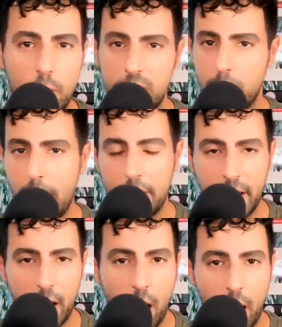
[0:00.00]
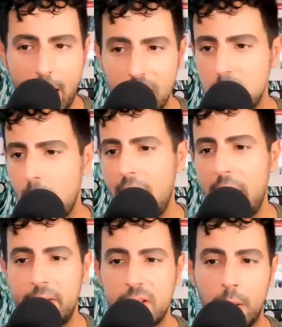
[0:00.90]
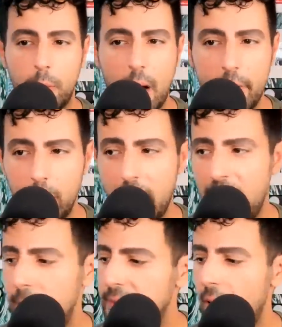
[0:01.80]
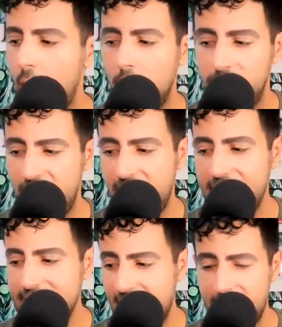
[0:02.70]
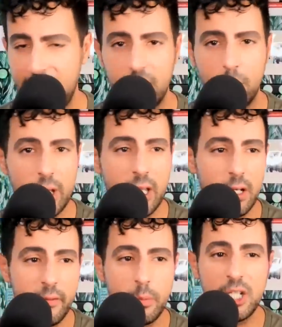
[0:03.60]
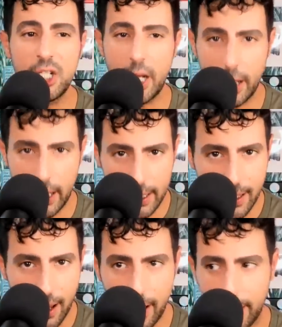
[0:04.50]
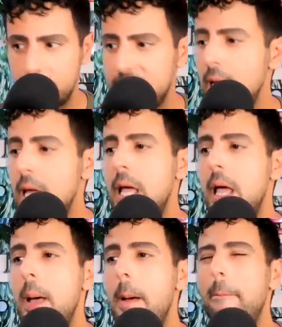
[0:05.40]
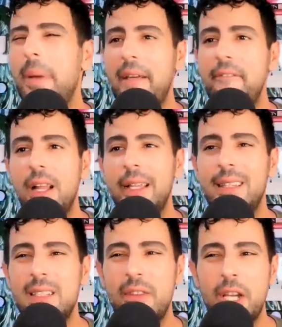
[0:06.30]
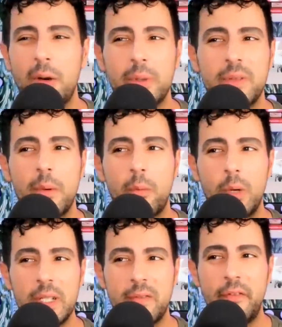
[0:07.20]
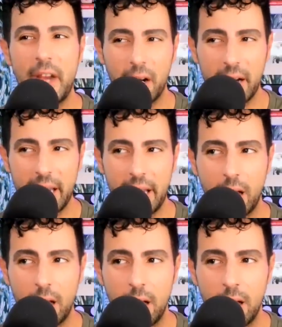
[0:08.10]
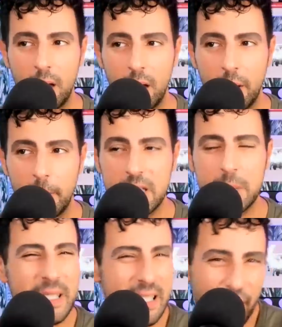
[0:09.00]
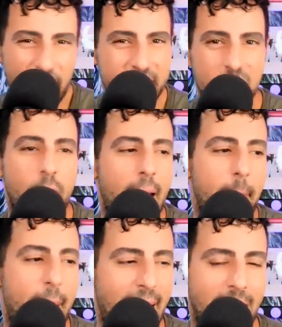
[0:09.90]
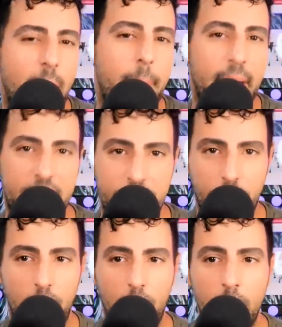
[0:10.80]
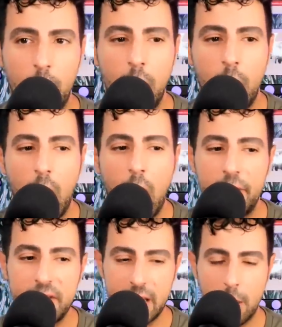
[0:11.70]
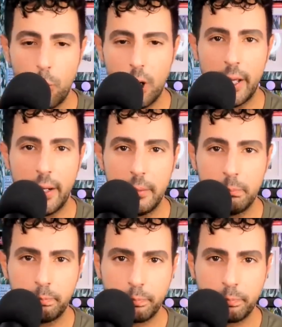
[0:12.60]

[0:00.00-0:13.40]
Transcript: surrounding our housewives, our Bravo lebs, all of that. I get it. And we can even be shady at times. But I felt like this video was very specific to try to paint a picture of someone